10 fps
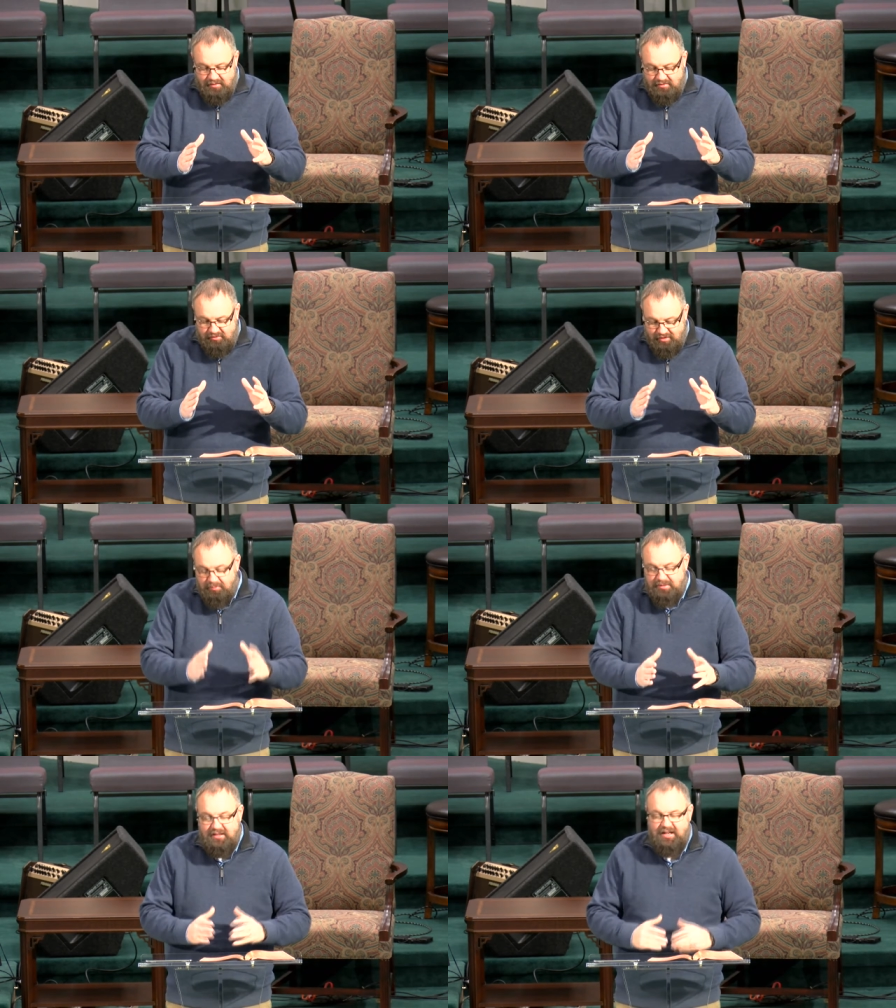
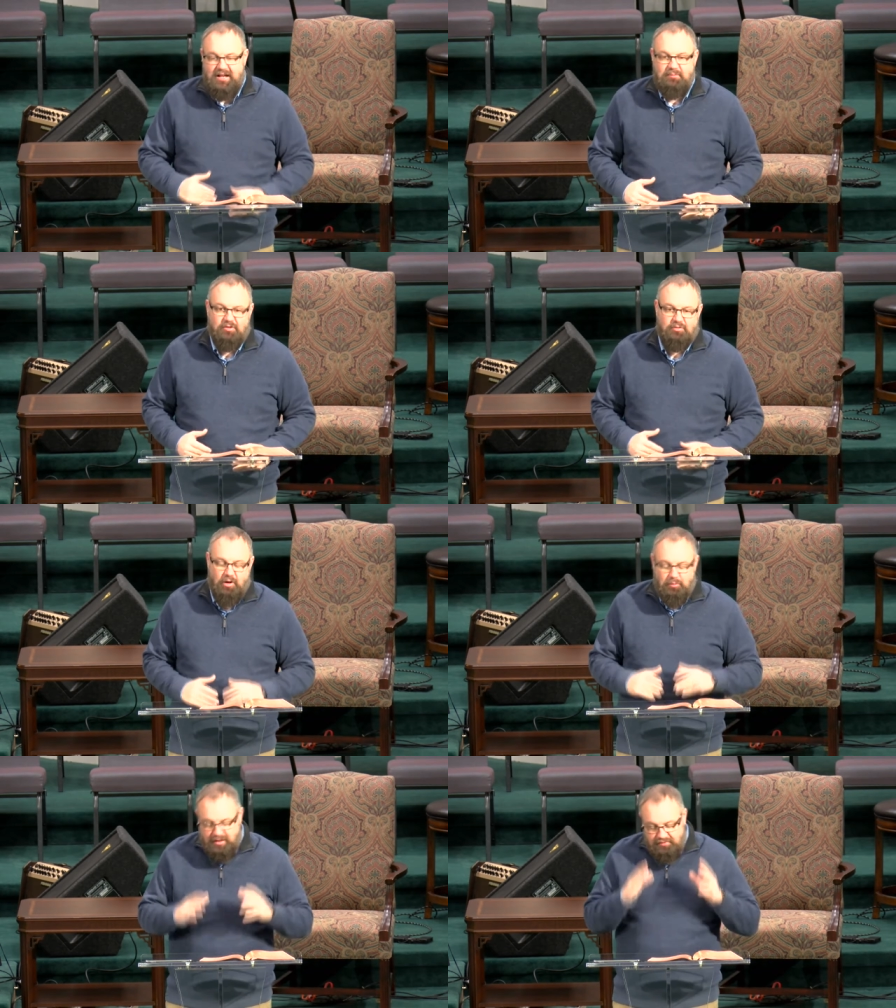something that Amos
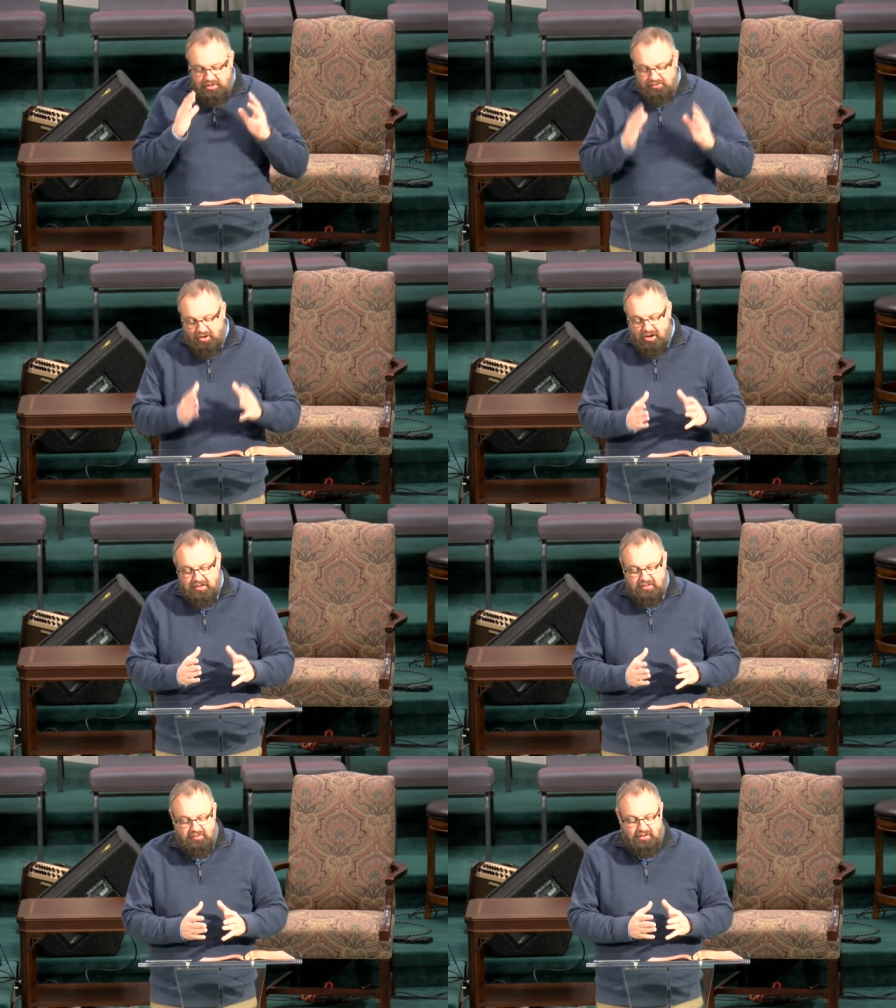wrote, whenever you talk
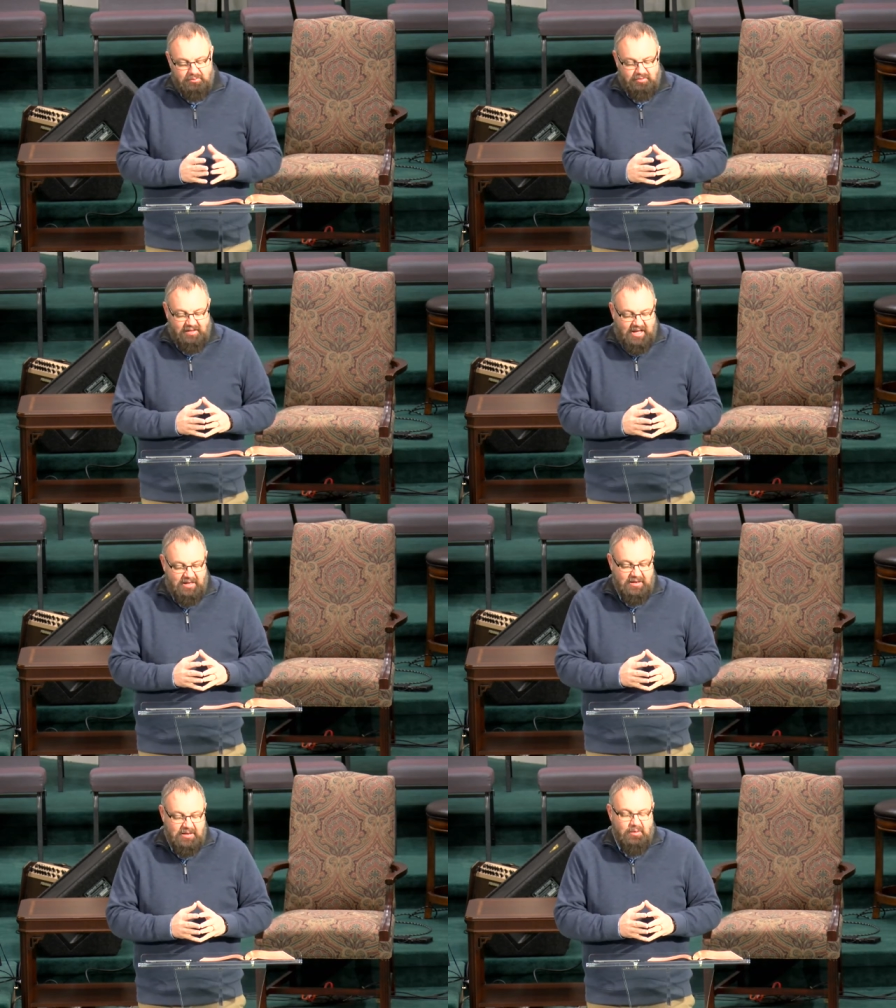in terms of that,